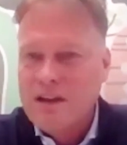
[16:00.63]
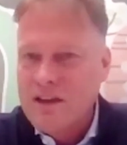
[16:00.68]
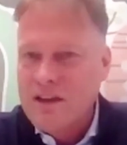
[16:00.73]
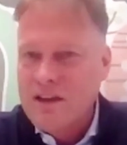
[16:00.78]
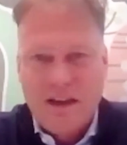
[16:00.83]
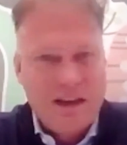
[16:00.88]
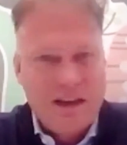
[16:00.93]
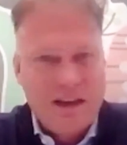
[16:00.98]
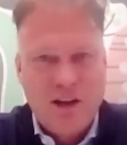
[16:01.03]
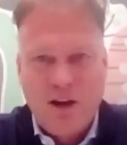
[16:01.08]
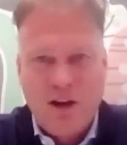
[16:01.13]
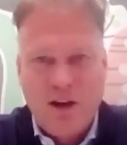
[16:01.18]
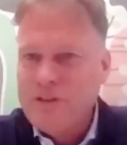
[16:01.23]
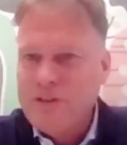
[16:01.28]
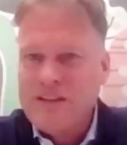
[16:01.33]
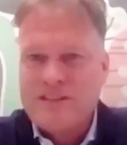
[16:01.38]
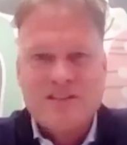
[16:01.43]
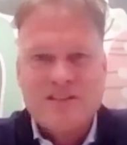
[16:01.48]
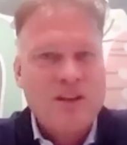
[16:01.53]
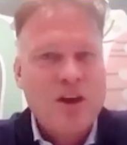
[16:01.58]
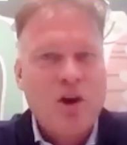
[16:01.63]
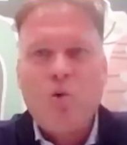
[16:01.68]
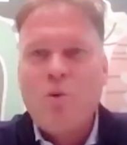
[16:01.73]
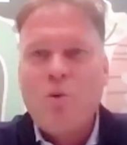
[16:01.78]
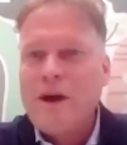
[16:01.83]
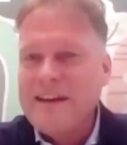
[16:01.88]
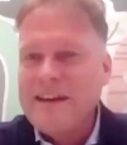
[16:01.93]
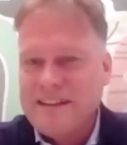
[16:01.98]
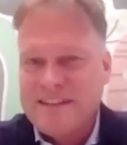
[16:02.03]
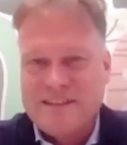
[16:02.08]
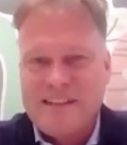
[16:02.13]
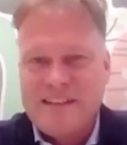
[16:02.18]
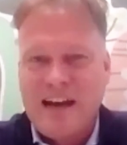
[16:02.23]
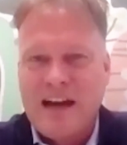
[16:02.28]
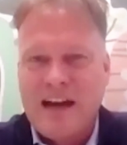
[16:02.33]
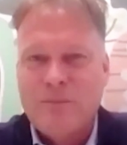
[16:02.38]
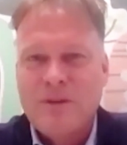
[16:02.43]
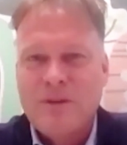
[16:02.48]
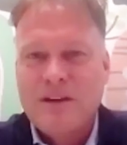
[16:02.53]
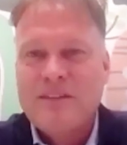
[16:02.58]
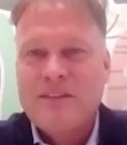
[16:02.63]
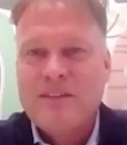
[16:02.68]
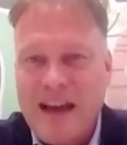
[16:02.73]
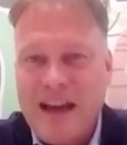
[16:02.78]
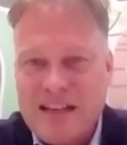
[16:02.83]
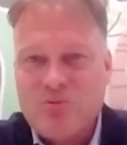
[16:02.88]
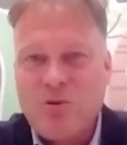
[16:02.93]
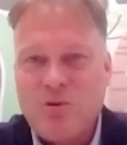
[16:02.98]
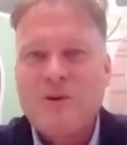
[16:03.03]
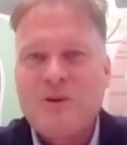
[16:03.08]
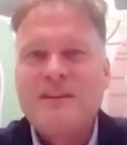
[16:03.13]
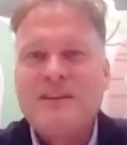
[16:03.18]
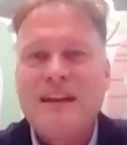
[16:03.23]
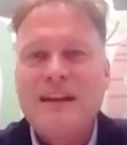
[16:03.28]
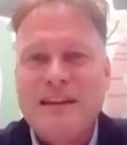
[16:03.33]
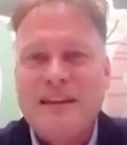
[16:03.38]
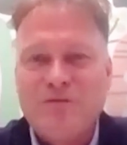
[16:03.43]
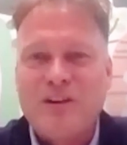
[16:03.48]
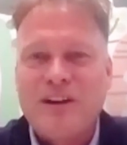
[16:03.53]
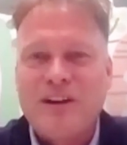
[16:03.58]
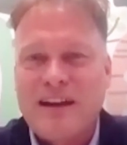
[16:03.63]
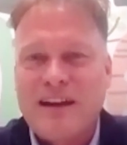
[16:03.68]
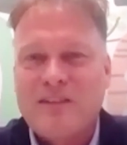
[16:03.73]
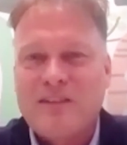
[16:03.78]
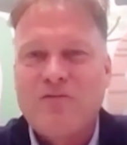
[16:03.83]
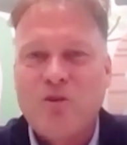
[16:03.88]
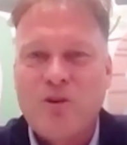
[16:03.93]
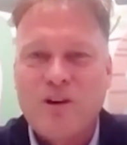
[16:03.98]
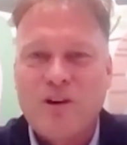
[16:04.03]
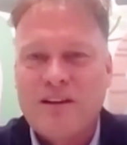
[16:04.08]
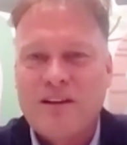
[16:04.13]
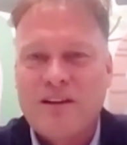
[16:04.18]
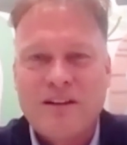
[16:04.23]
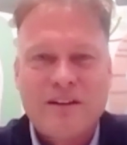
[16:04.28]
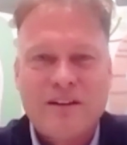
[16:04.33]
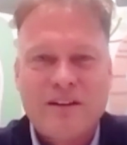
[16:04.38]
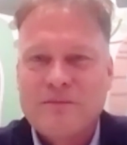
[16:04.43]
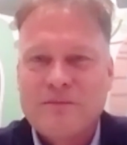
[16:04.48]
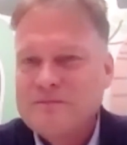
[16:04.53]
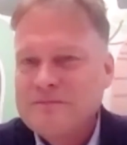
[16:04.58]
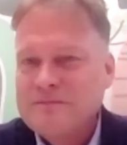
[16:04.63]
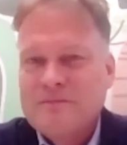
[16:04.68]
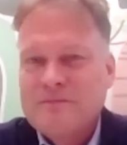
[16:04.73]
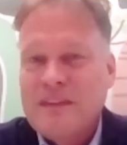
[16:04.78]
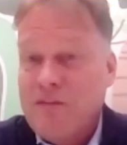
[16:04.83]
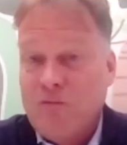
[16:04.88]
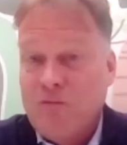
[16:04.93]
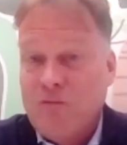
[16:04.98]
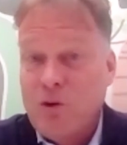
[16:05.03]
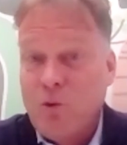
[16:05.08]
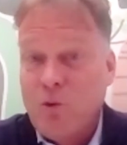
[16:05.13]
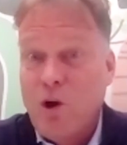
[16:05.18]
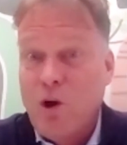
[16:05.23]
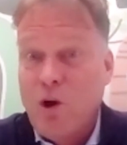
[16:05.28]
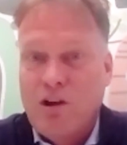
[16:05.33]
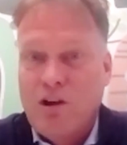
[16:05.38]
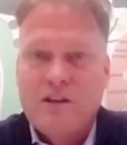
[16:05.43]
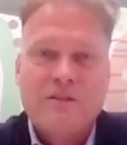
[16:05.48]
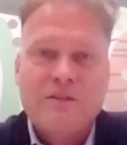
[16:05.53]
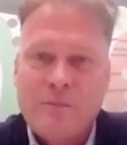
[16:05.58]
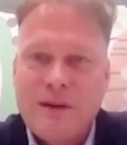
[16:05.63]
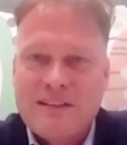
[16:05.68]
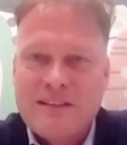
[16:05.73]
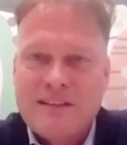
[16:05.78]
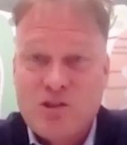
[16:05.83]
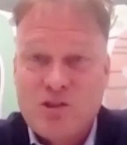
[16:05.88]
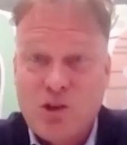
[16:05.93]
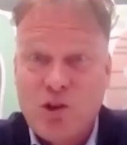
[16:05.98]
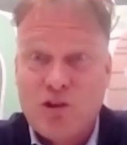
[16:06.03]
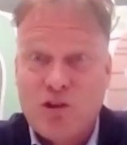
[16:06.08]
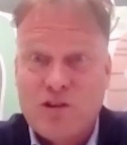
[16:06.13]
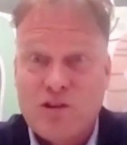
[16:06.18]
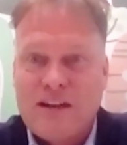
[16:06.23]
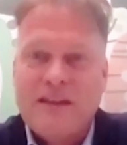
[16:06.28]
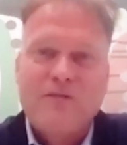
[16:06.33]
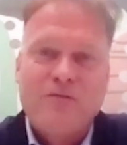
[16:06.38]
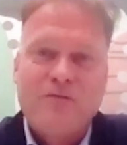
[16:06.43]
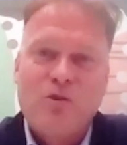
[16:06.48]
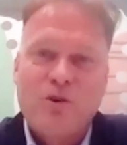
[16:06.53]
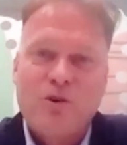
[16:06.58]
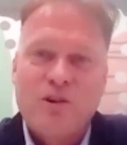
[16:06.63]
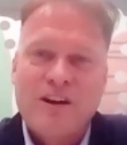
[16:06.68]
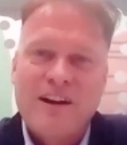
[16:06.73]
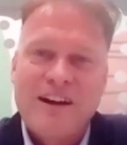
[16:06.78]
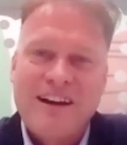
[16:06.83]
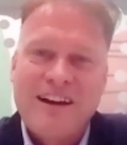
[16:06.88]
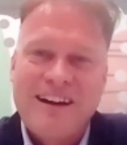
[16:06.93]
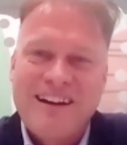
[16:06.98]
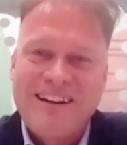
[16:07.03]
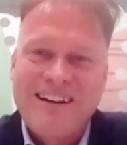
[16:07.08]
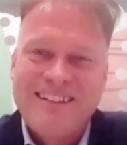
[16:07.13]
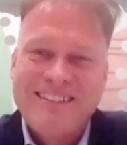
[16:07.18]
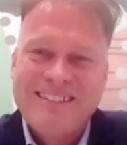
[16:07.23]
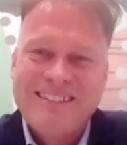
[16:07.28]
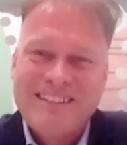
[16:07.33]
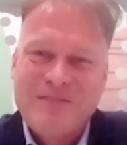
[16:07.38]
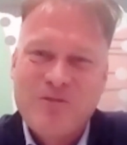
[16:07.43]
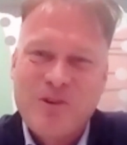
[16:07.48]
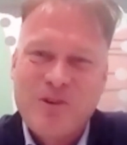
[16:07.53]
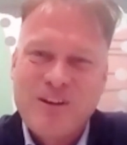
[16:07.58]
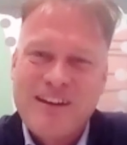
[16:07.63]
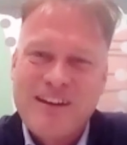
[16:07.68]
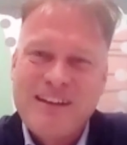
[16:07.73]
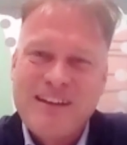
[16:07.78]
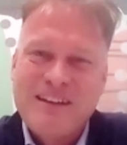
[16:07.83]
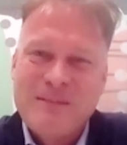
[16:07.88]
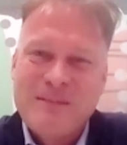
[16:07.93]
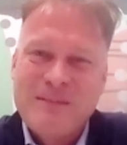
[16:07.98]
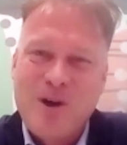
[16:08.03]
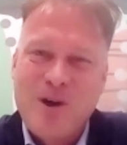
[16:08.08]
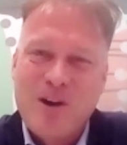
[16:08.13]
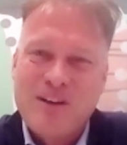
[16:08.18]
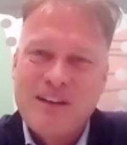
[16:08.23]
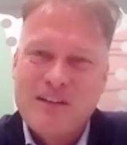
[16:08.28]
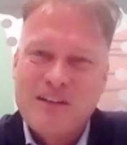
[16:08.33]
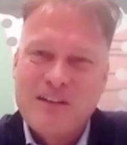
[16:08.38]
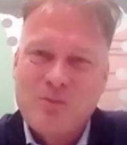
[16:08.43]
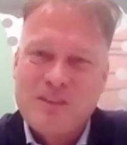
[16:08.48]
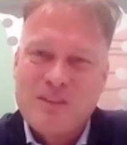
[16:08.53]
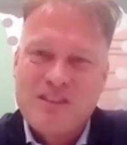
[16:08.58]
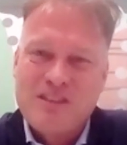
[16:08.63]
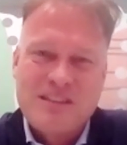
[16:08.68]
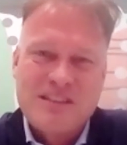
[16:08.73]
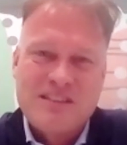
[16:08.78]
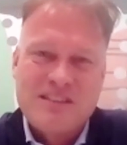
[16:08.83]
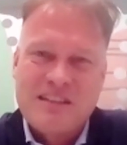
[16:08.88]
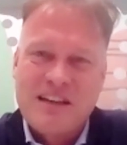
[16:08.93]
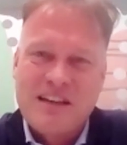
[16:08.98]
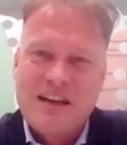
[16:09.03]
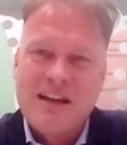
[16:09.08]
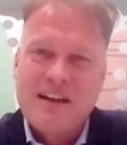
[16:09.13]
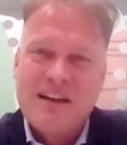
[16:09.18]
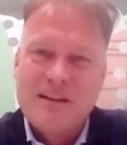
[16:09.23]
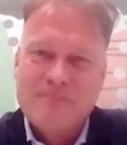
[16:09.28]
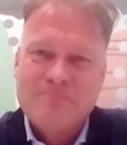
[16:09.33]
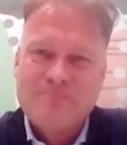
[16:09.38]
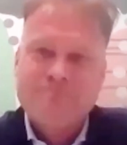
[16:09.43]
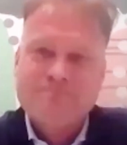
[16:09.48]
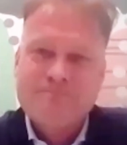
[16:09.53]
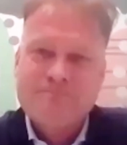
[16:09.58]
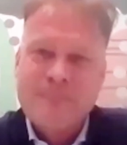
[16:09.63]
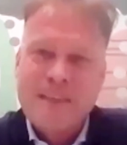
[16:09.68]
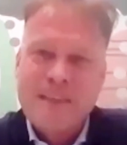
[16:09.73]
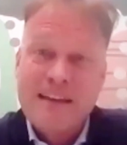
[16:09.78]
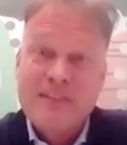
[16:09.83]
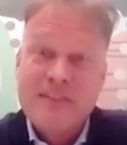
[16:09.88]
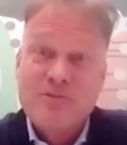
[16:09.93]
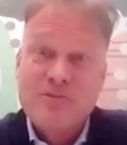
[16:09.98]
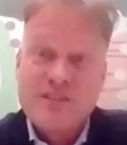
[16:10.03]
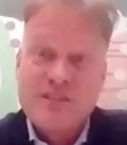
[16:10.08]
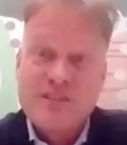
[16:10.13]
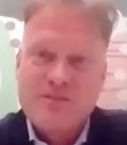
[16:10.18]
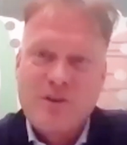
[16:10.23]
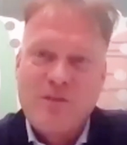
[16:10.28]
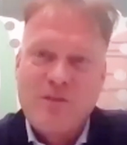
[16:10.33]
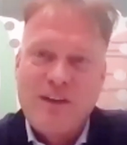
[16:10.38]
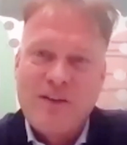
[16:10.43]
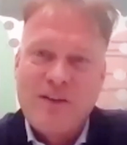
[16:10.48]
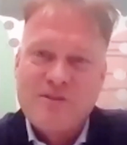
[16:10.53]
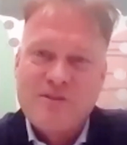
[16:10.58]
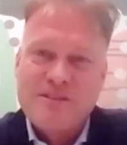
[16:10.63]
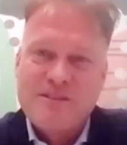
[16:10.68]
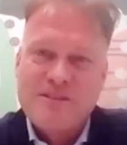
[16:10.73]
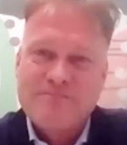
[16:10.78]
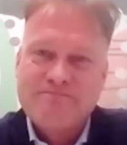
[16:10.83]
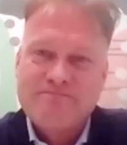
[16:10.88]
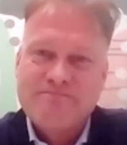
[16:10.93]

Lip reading: There's no waiting time. That's what we deliver here for for the world, but certainly for the Indian market, which is an interest of ours.